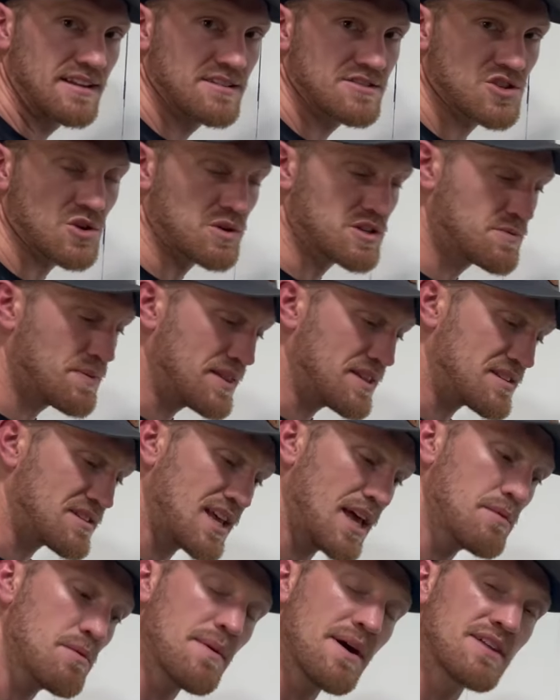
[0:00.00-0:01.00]
So it's been the
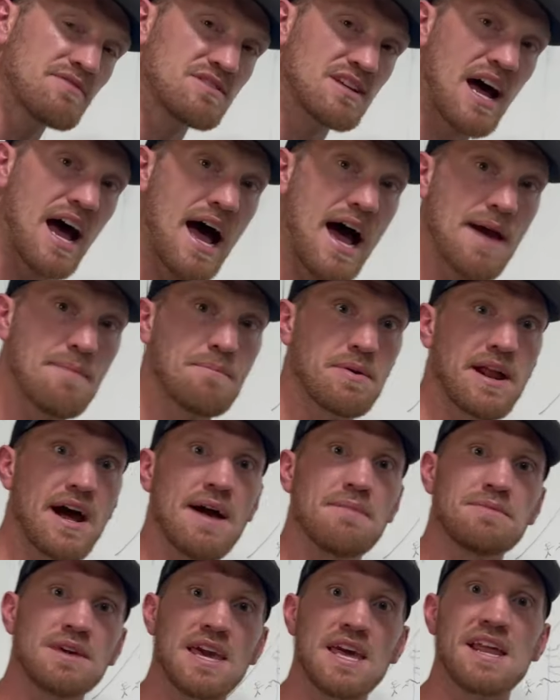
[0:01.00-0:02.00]
same amount of time, but
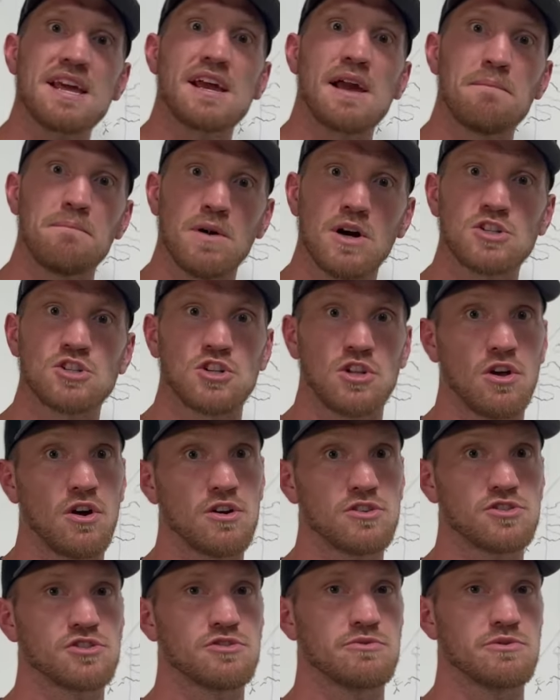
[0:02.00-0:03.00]
I'm getting a much
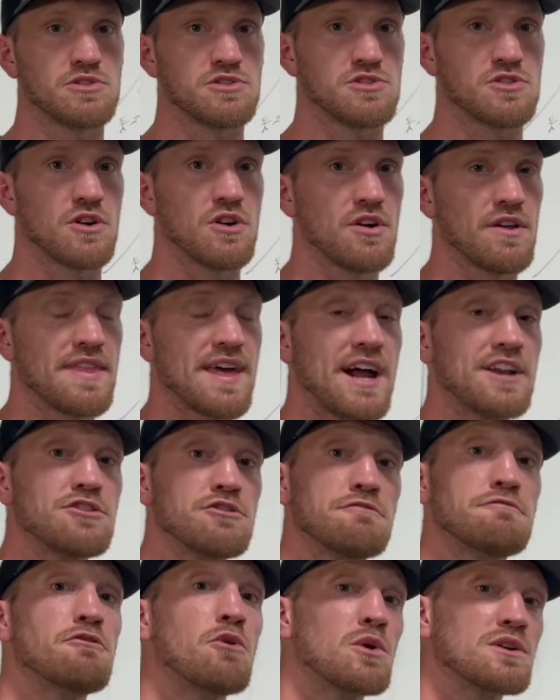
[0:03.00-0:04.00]
larger result. And then I
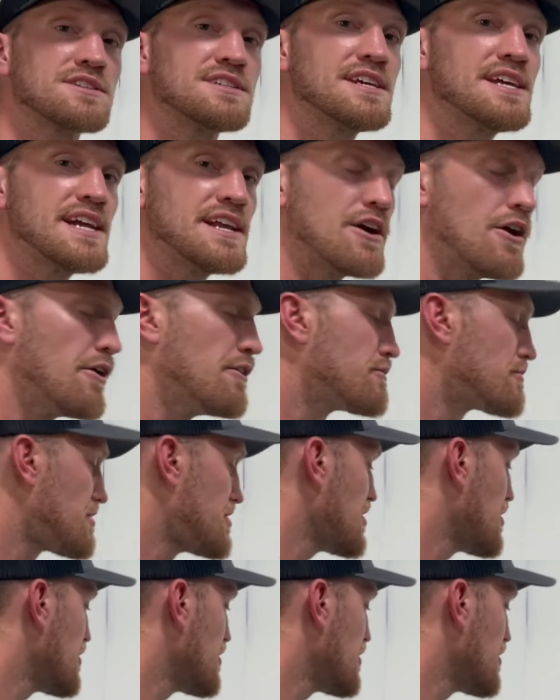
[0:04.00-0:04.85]
do 14 over and